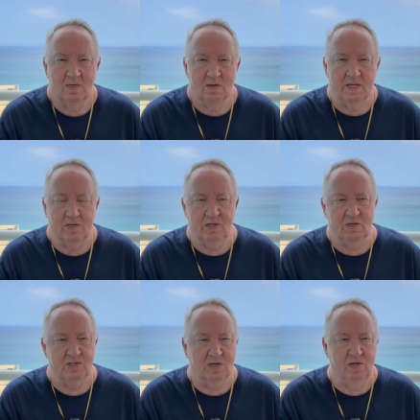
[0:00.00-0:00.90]
or get you a
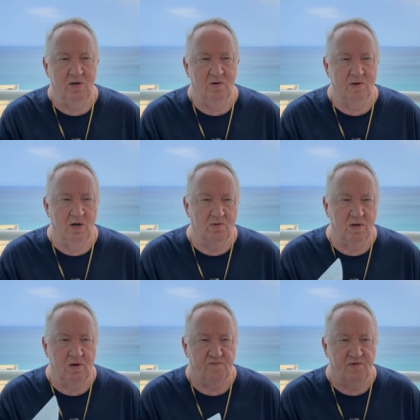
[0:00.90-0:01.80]
secure note
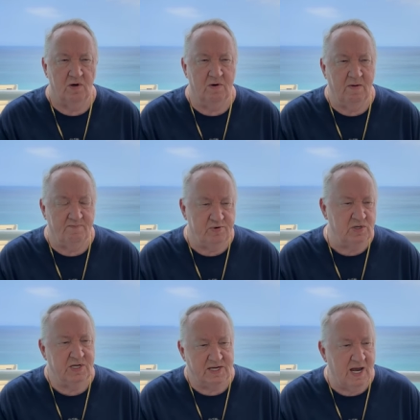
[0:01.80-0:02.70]
on your phone and
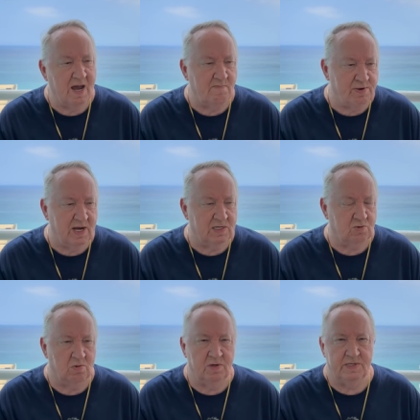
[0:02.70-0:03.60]
put your damn
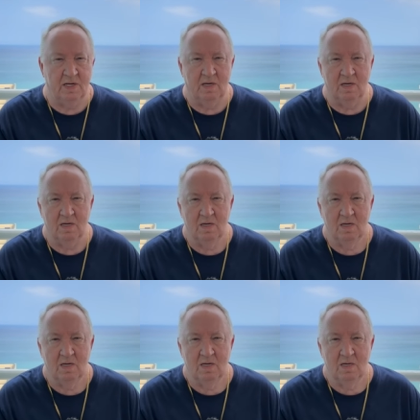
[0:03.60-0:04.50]
passwords in it,
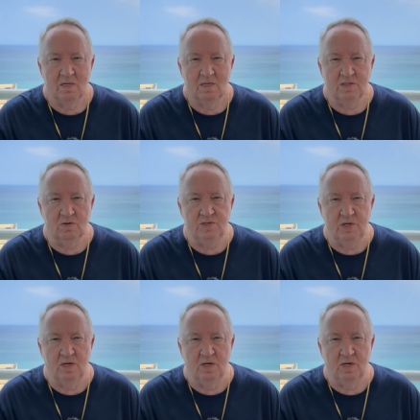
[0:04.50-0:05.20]
so that you